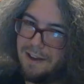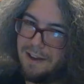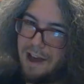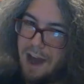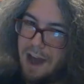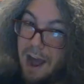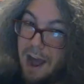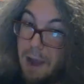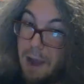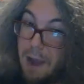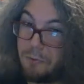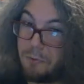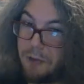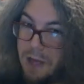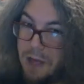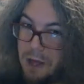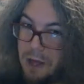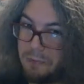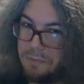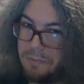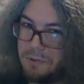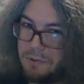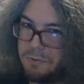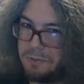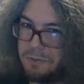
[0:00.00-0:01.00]
I will
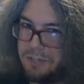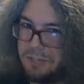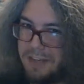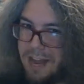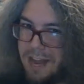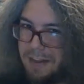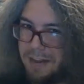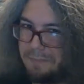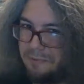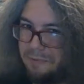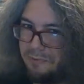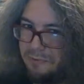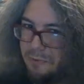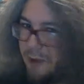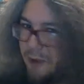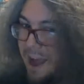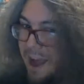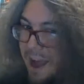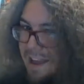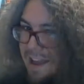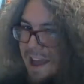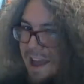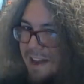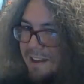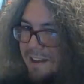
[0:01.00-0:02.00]
help you to get it before
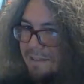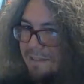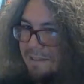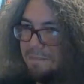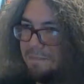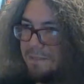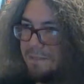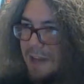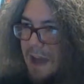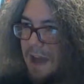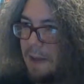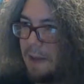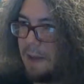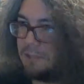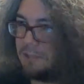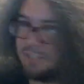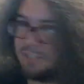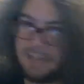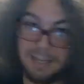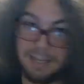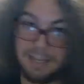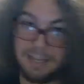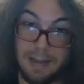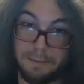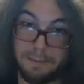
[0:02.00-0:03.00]
I get it. I'm just
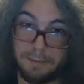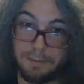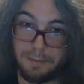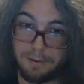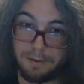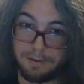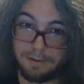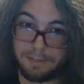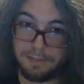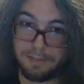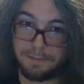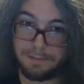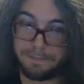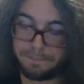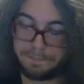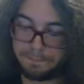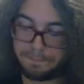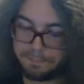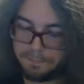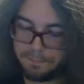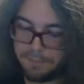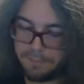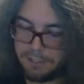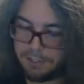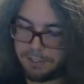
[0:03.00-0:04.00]
that type of person.
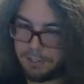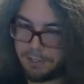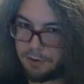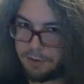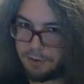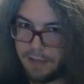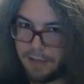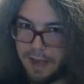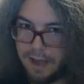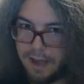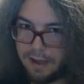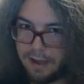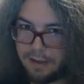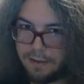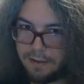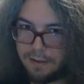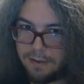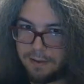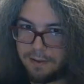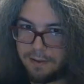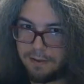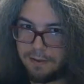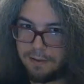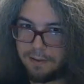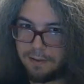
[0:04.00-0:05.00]
So yeah,
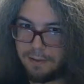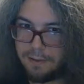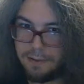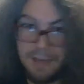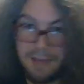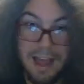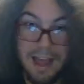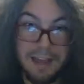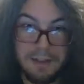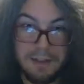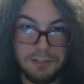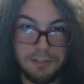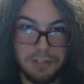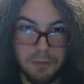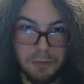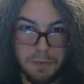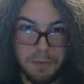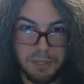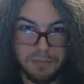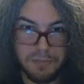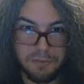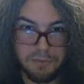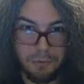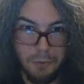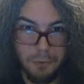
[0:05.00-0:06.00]
thank you so
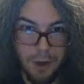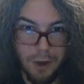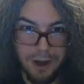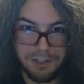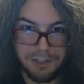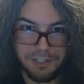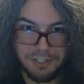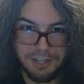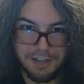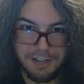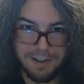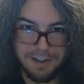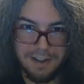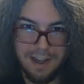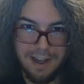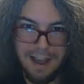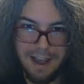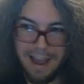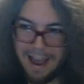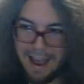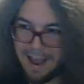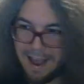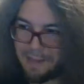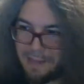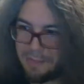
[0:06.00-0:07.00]
much for watching,
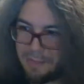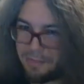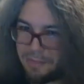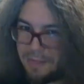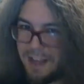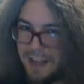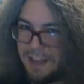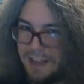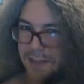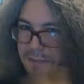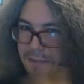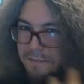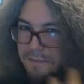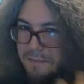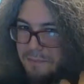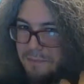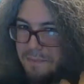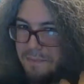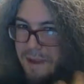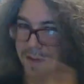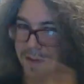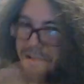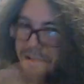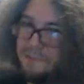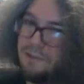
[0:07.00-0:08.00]
and thank you for
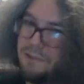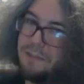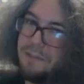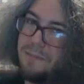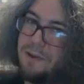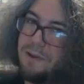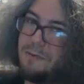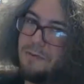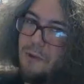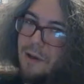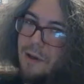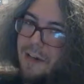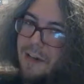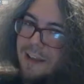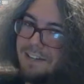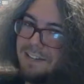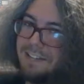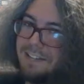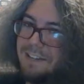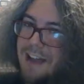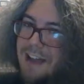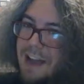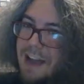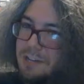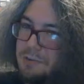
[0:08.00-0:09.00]
bearing with me while I
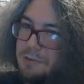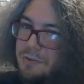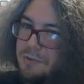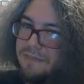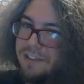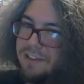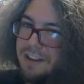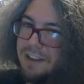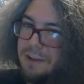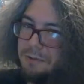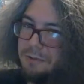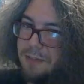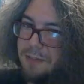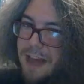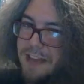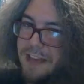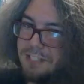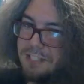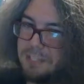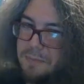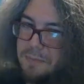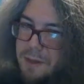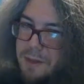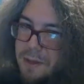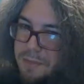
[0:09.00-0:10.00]
did not do a video
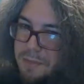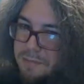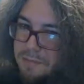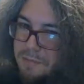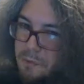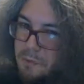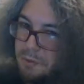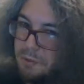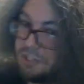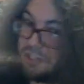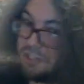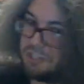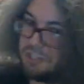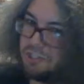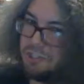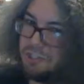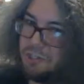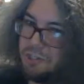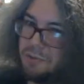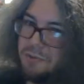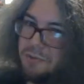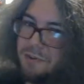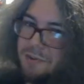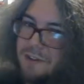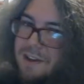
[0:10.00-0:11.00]
last month for just
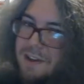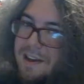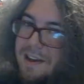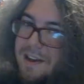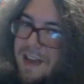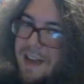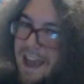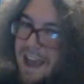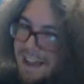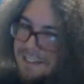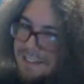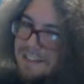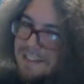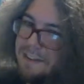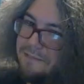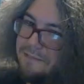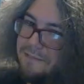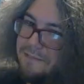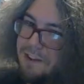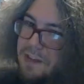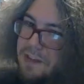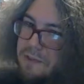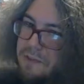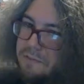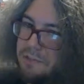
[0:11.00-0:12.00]
June, and did a
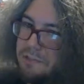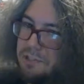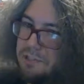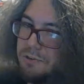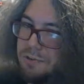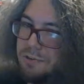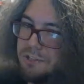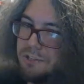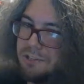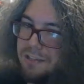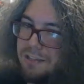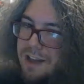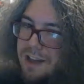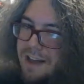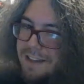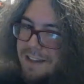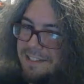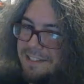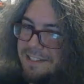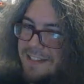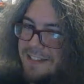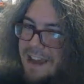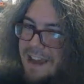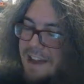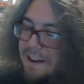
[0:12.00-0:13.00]
video for June and July
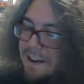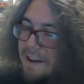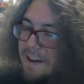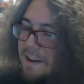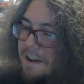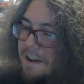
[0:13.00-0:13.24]
instead.